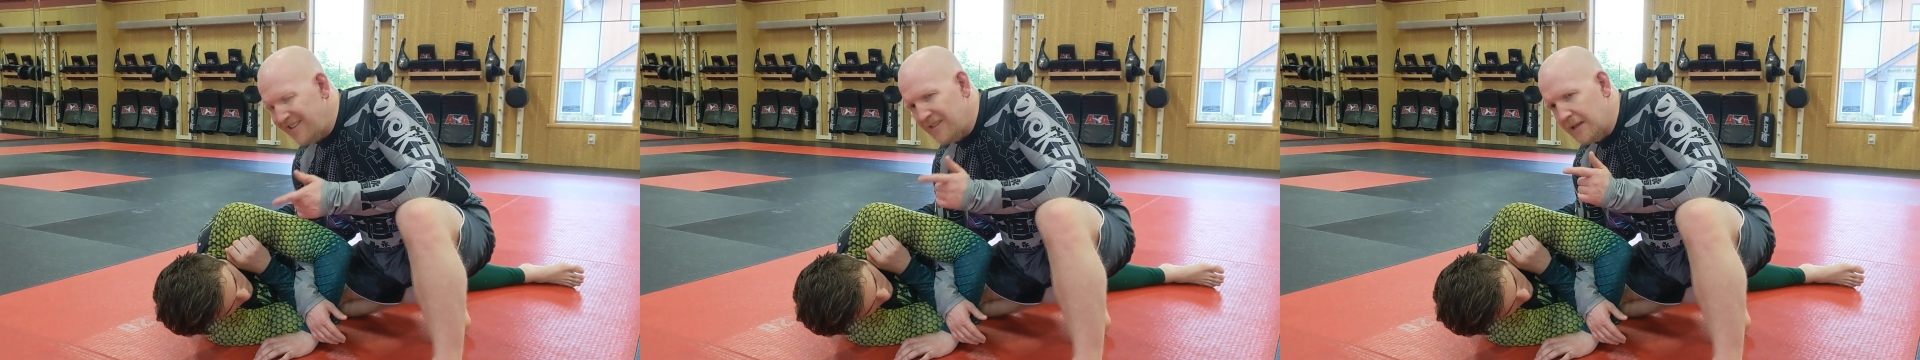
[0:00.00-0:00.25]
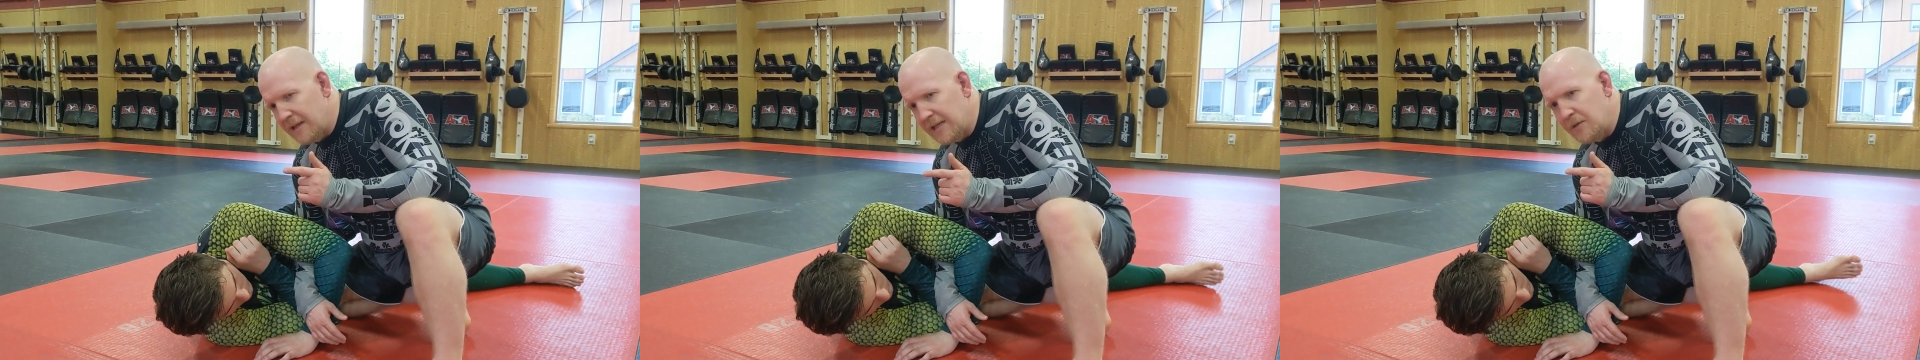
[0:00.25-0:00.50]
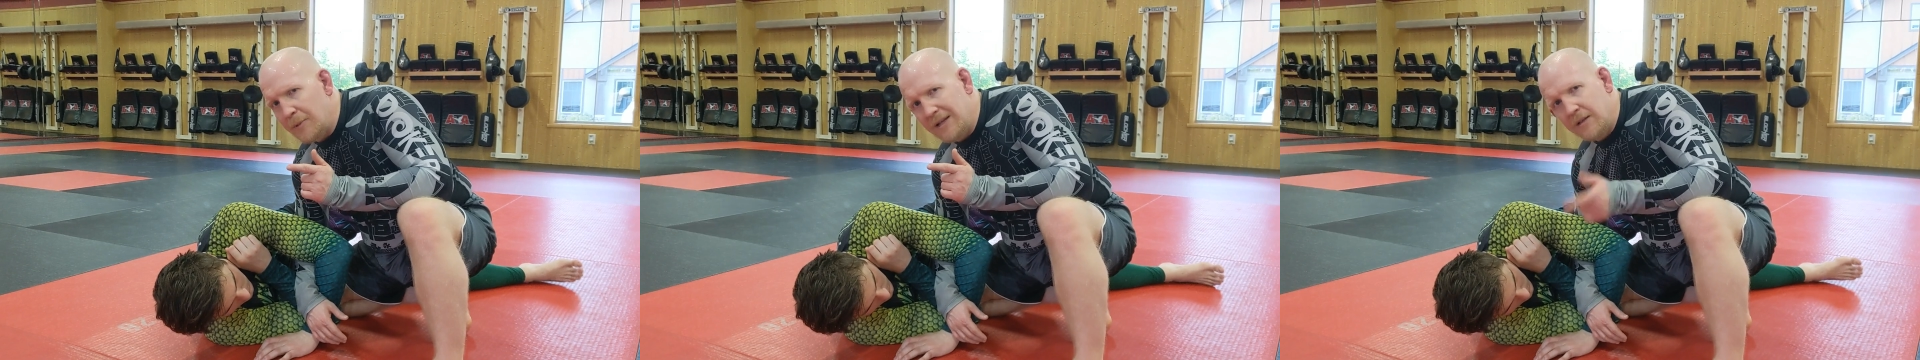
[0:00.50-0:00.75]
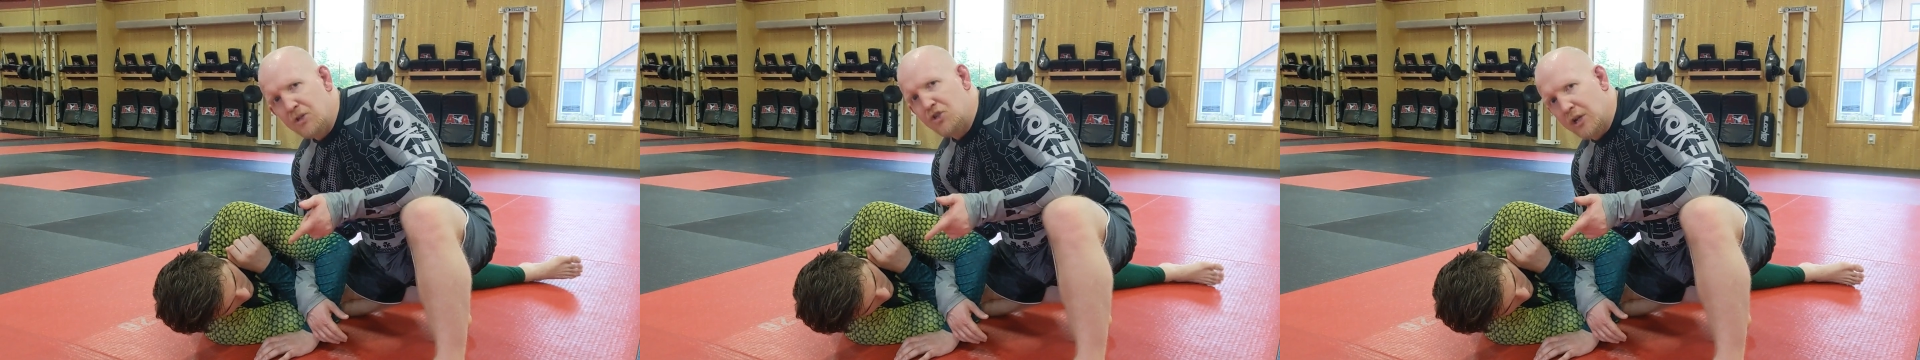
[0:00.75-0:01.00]
they need to
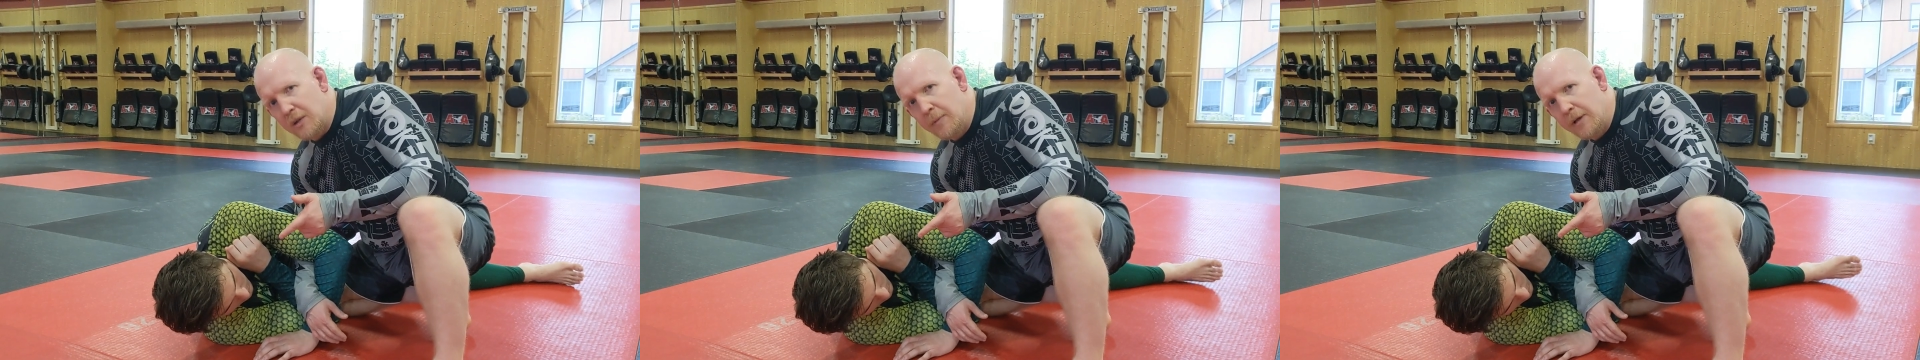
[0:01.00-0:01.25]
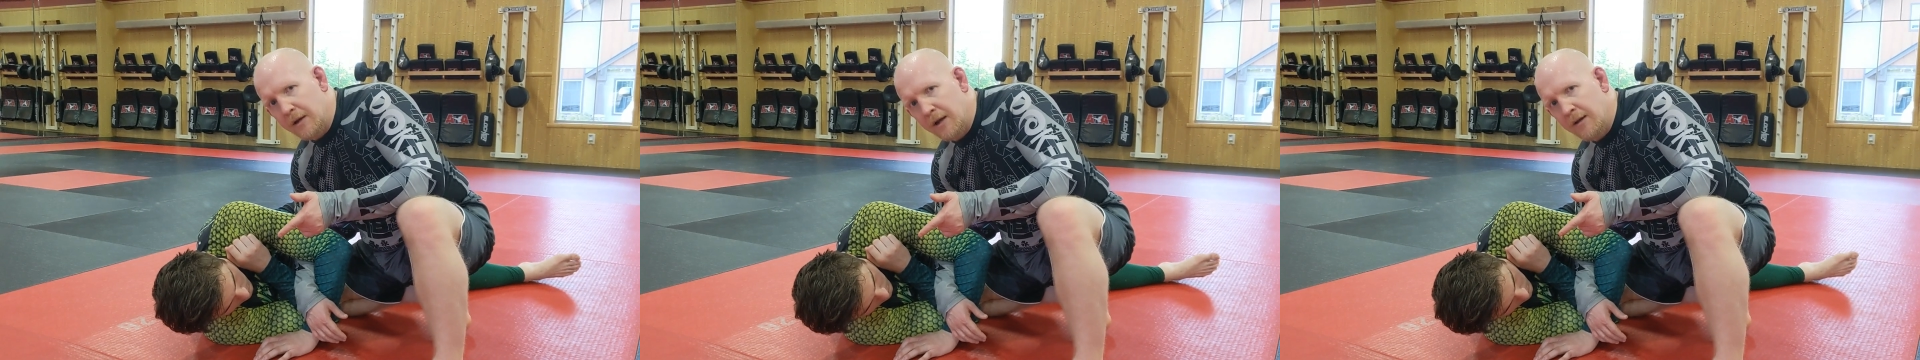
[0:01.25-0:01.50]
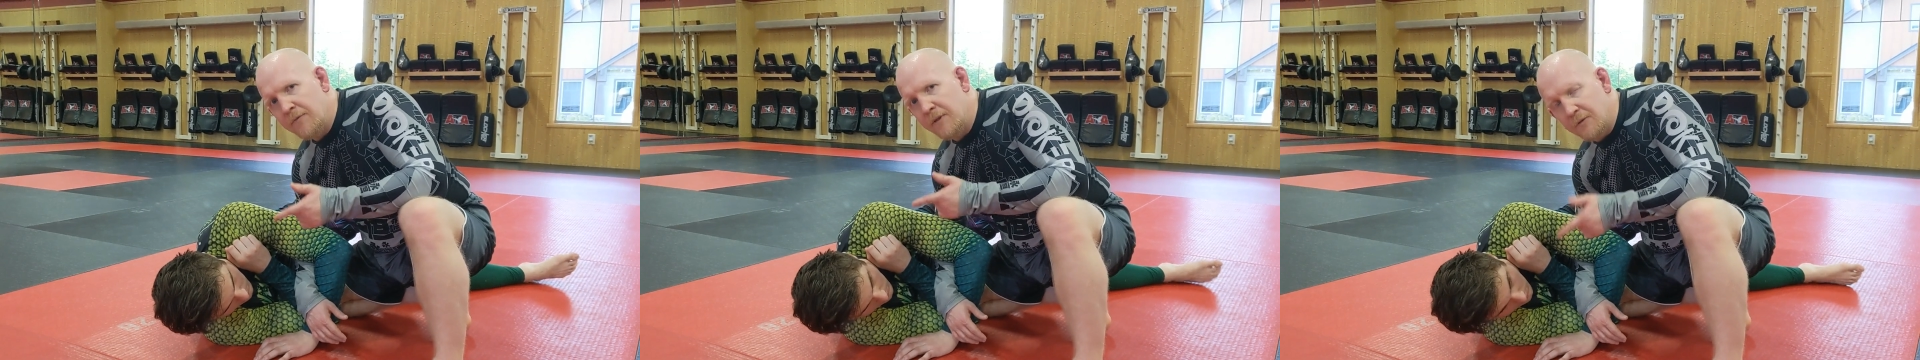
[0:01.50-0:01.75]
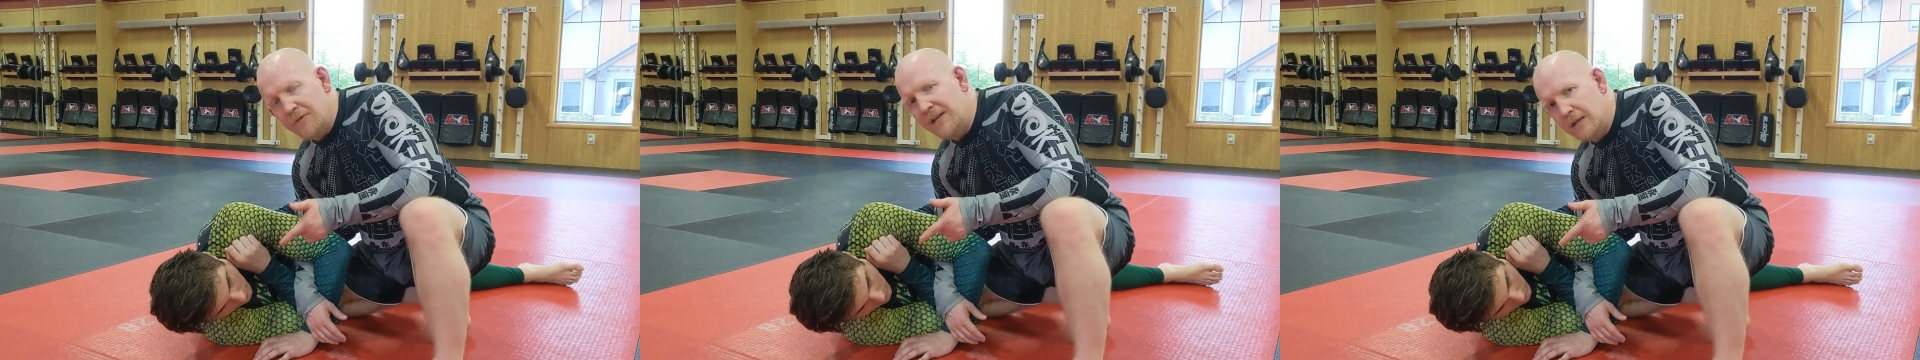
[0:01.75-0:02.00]
be legitimate enough
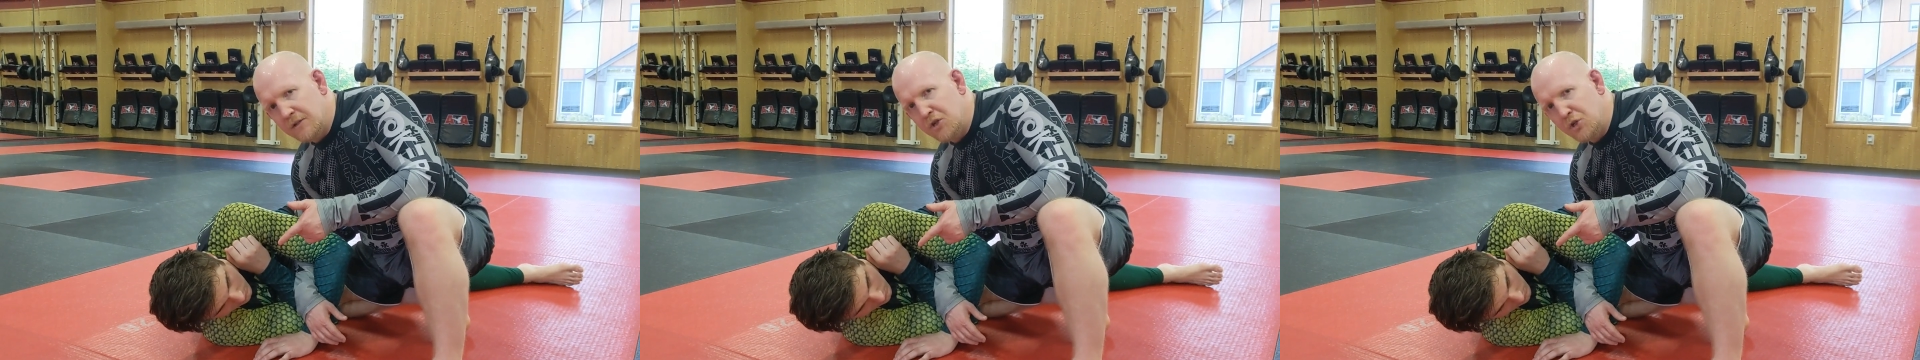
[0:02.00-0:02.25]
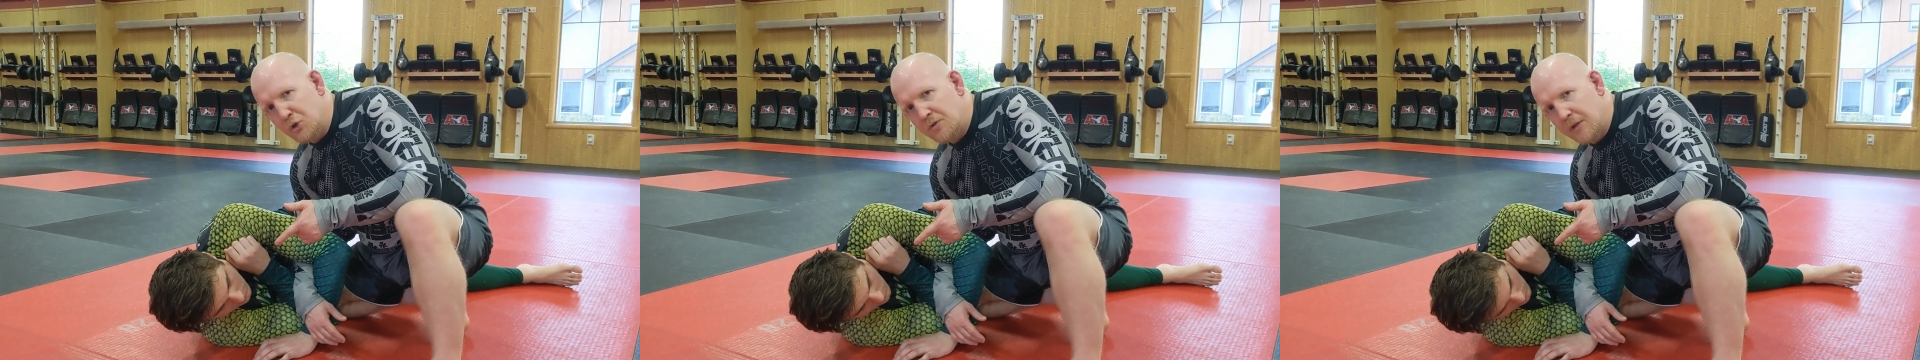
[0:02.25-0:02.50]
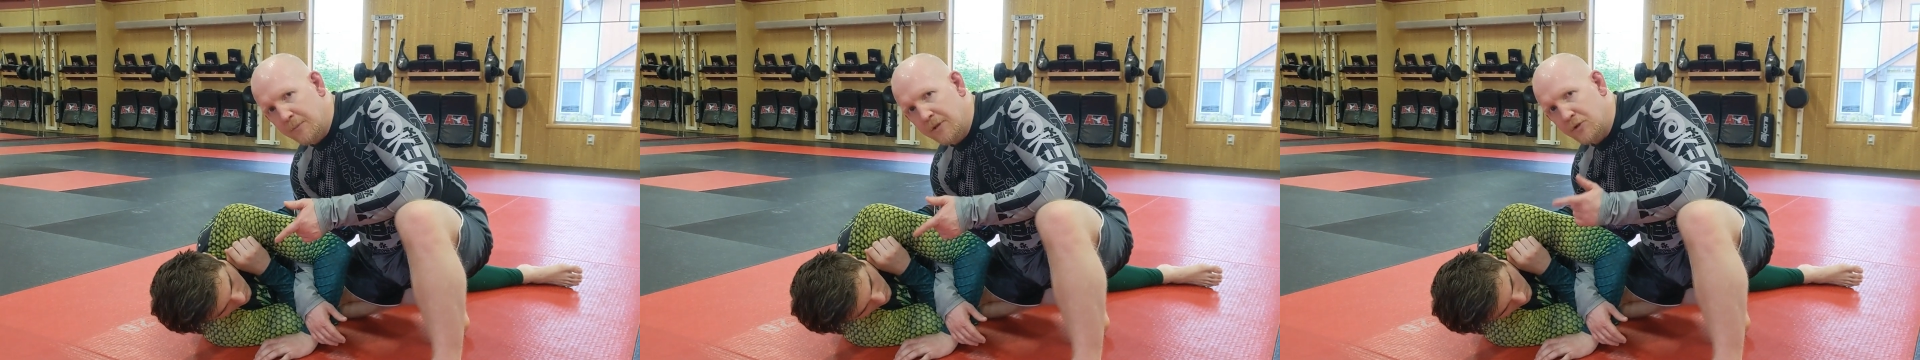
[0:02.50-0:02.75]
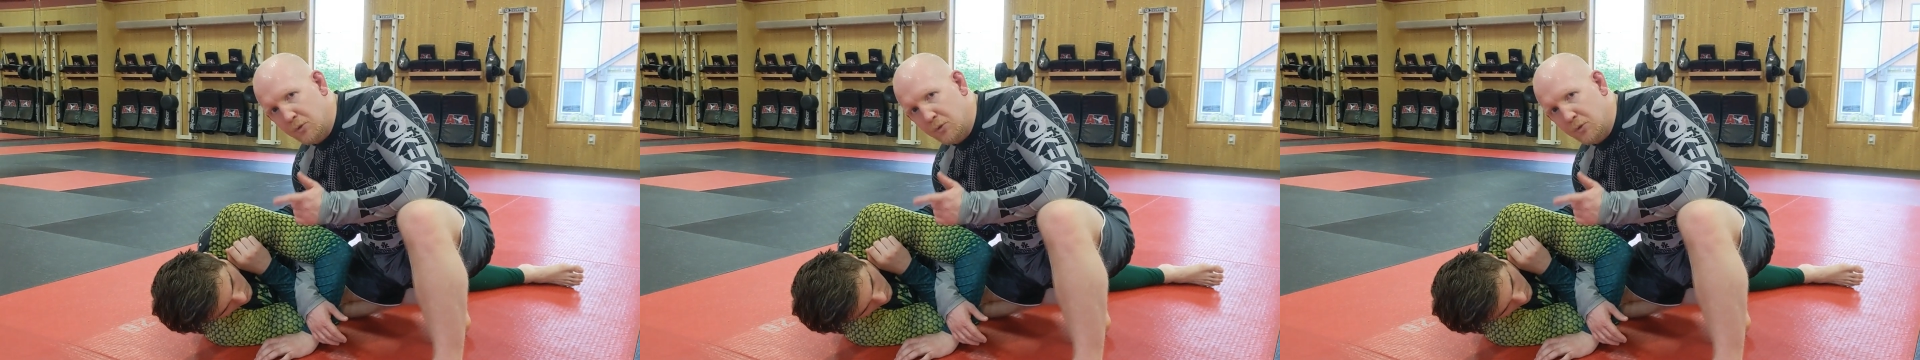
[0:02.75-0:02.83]
that if he doesn't do something